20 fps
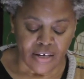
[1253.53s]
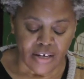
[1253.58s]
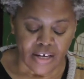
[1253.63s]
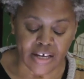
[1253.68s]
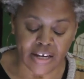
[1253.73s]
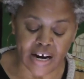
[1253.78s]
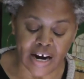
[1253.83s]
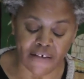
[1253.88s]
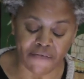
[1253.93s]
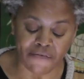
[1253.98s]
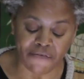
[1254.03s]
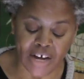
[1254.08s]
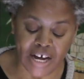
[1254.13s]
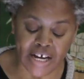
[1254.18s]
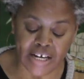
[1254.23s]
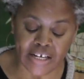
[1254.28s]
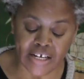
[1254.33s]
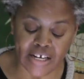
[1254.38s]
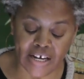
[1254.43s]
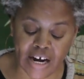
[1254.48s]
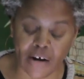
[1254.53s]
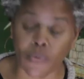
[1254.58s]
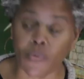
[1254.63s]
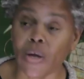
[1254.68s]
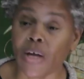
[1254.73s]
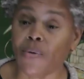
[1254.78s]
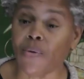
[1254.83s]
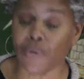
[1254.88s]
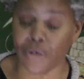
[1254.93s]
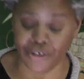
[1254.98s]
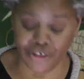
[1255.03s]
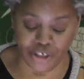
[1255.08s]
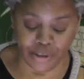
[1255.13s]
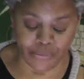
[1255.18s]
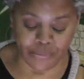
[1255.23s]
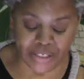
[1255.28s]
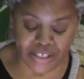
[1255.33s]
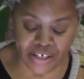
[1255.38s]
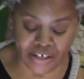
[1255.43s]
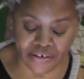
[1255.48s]
In our Finding Our Way
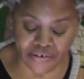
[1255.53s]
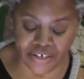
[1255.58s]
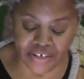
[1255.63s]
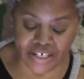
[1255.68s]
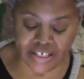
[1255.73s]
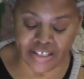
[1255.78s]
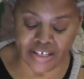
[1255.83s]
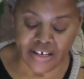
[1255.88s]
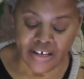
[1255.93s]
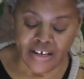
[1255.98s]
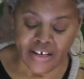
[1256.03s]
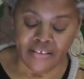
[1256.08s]
worship series,